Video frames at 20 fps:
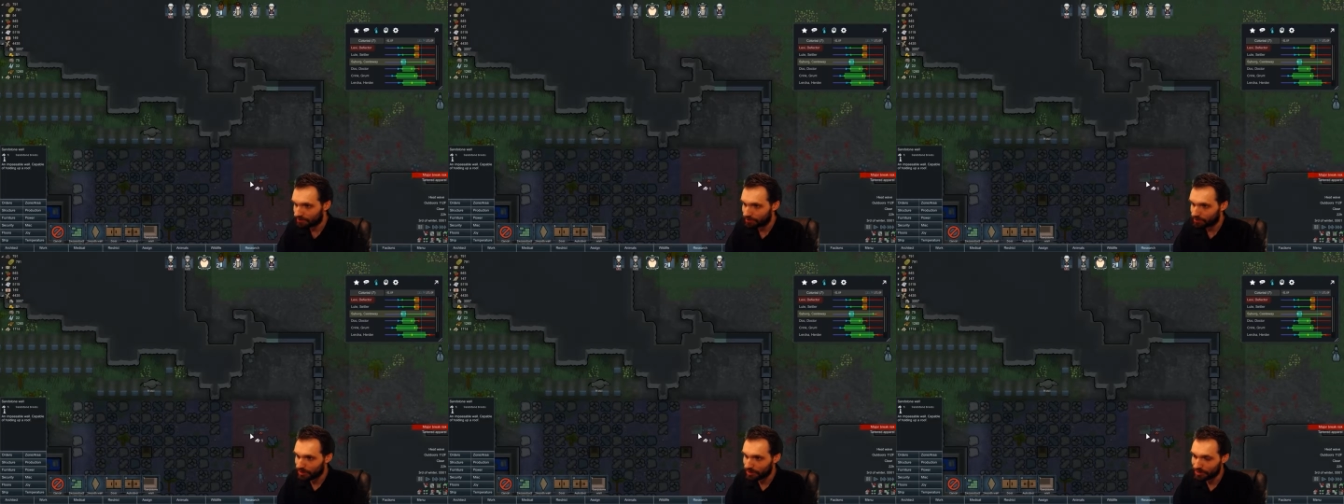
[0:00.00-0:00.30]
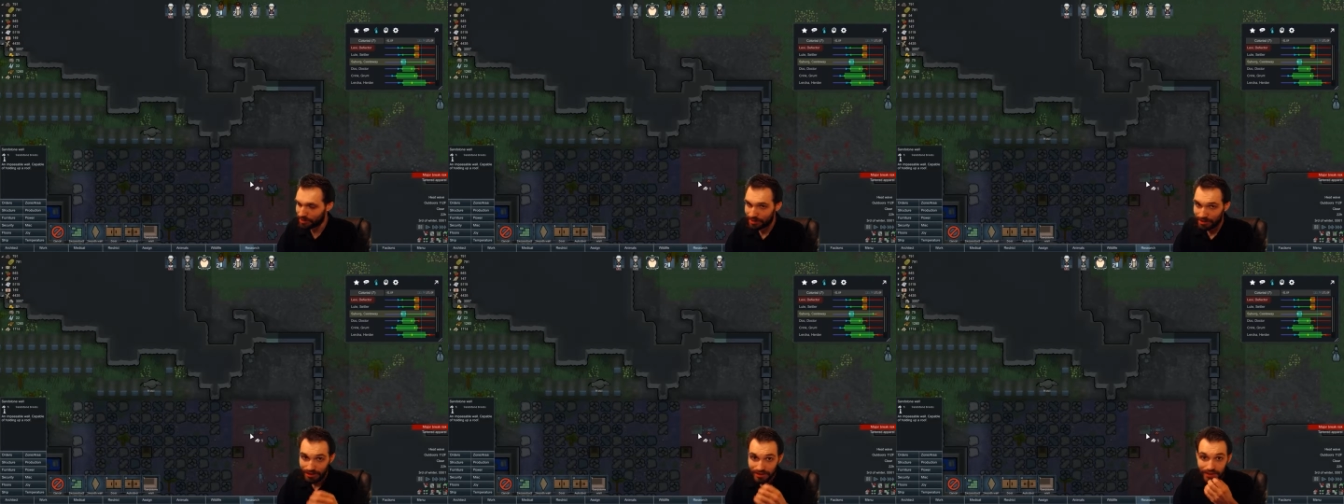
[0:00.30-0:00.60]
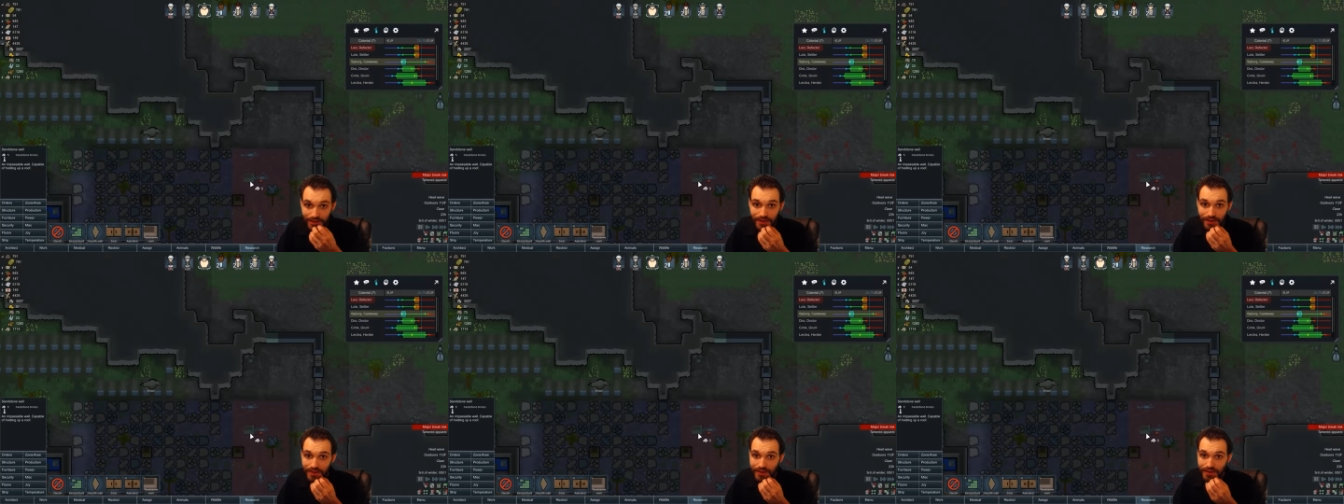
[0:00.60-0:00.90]

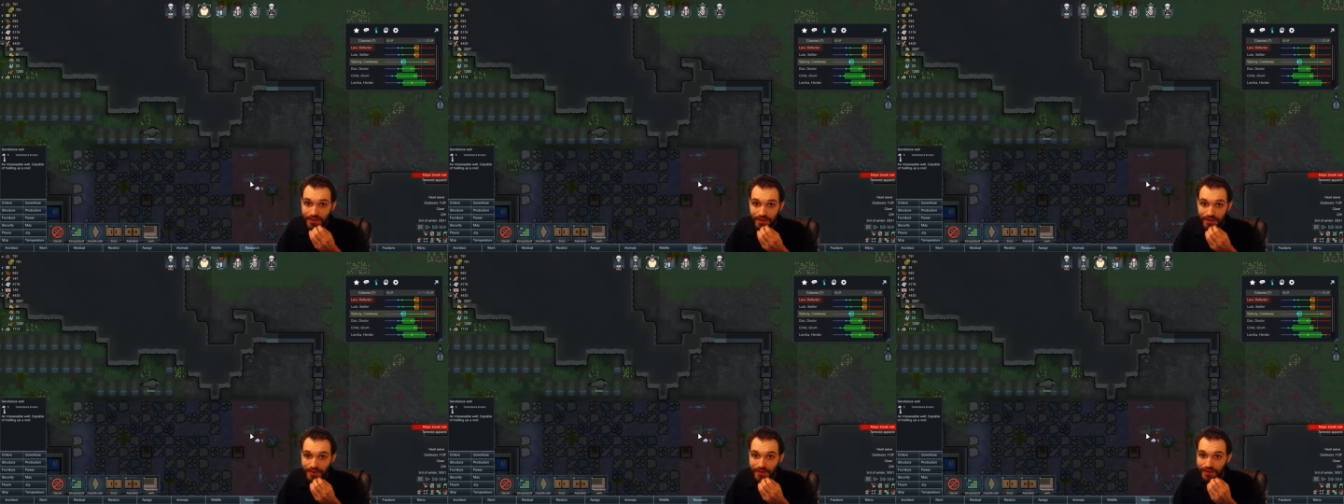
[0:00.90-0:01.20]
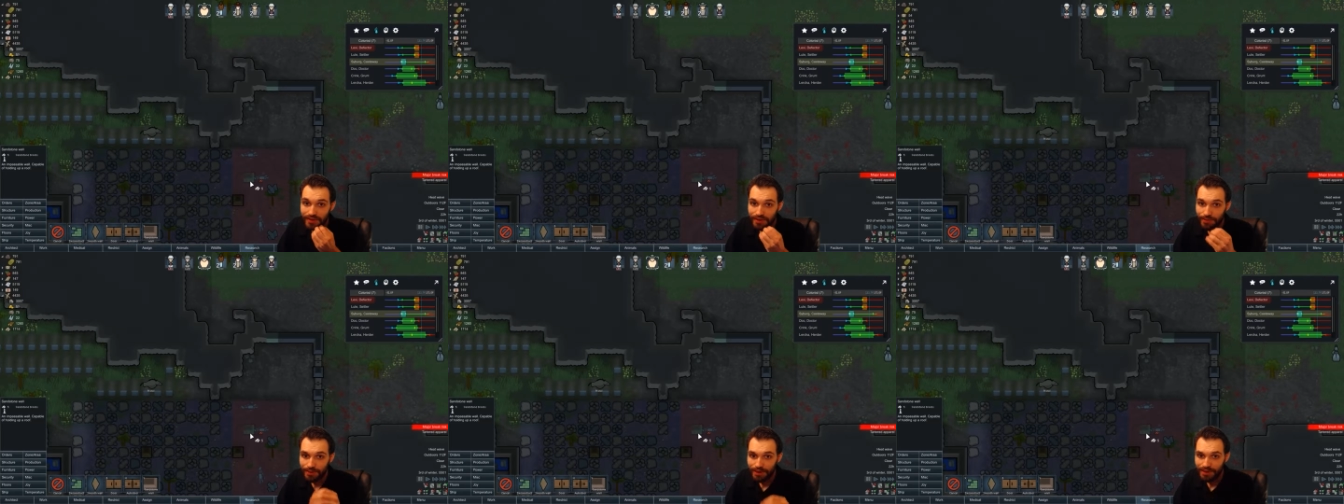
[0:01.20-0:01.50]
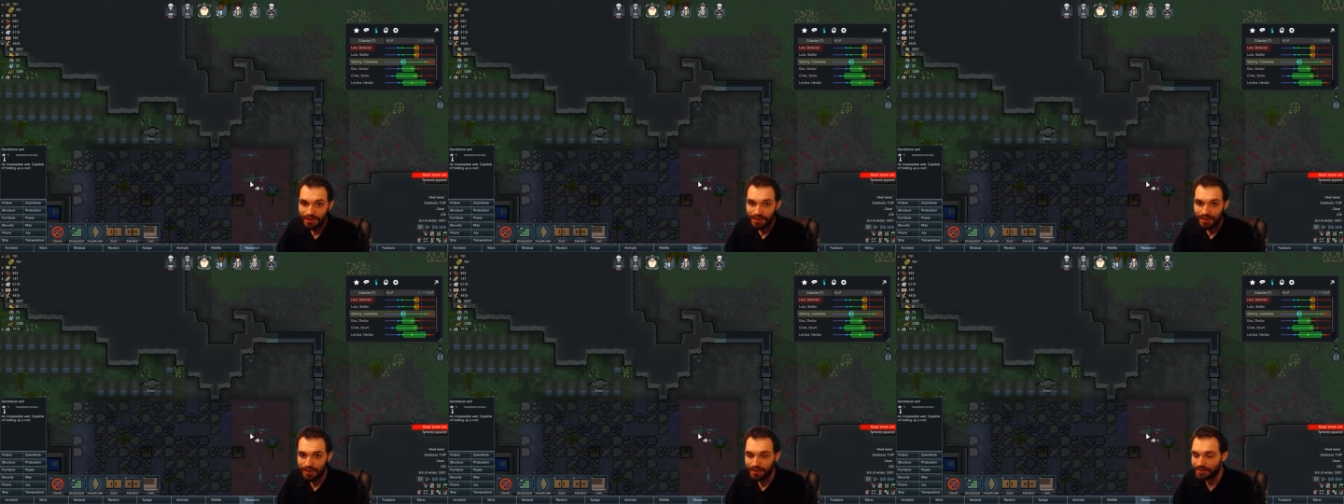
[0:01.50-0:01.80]
bunker so we
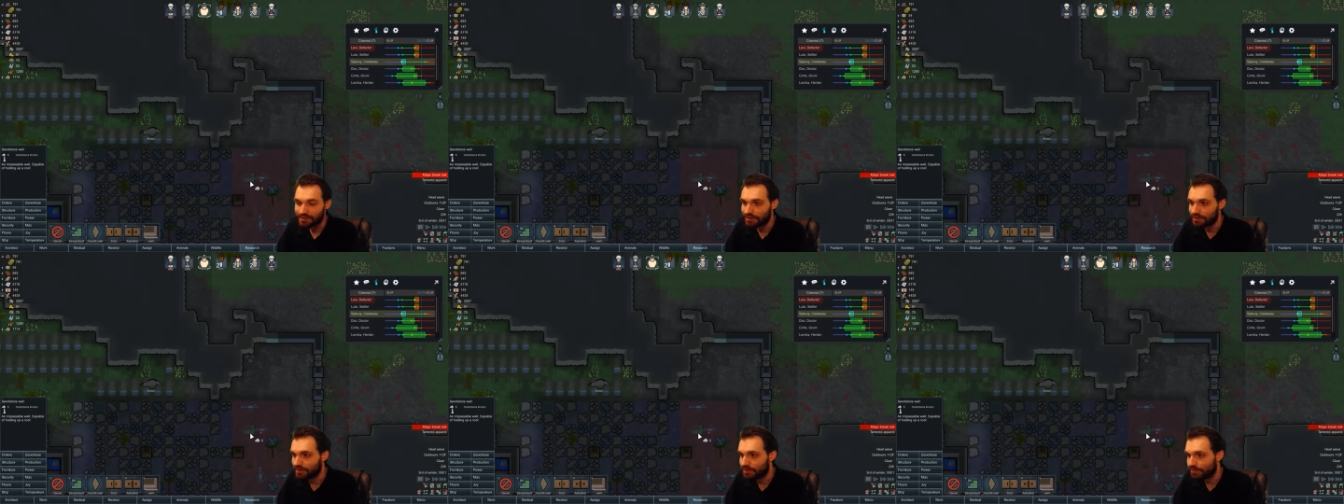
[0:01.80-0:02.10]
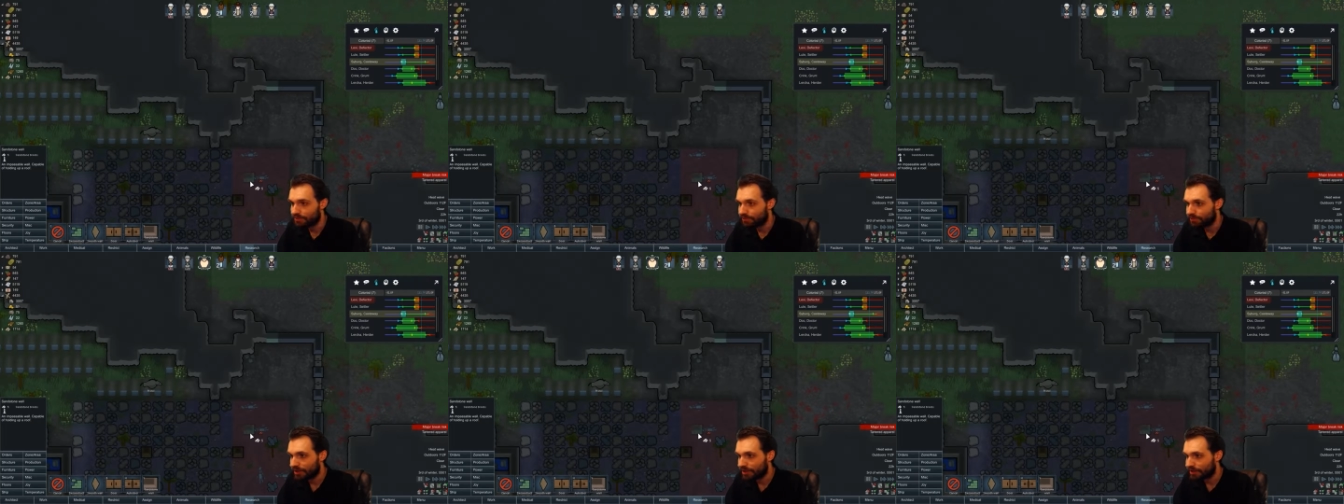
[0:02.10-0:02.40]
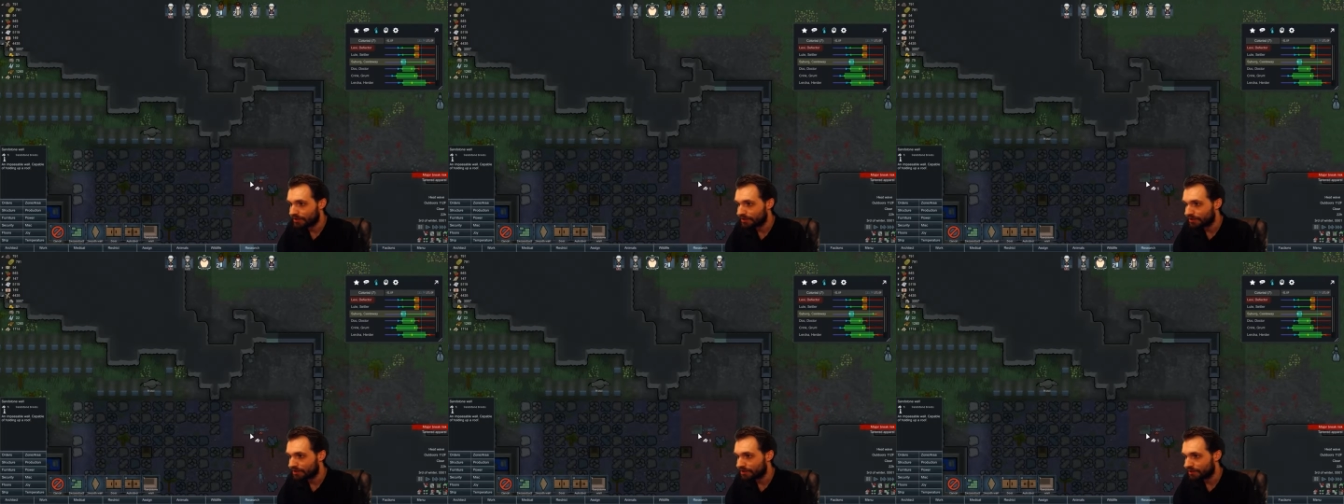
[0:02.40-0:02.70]
can actually
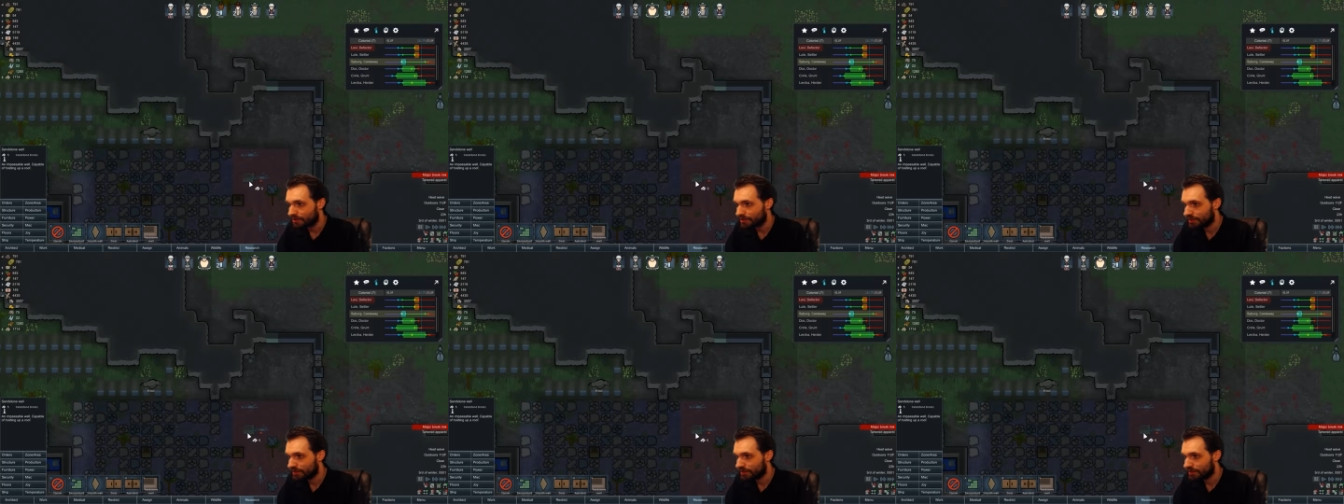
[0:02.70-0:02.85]
defend here.